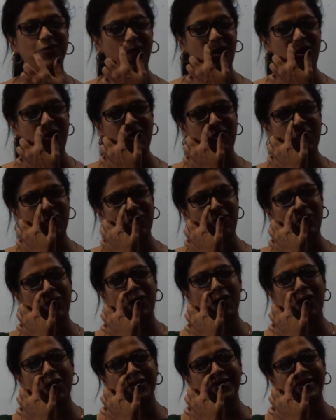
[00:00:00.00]
not
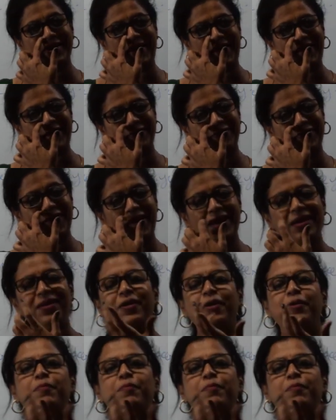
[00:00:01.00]
correct. Why?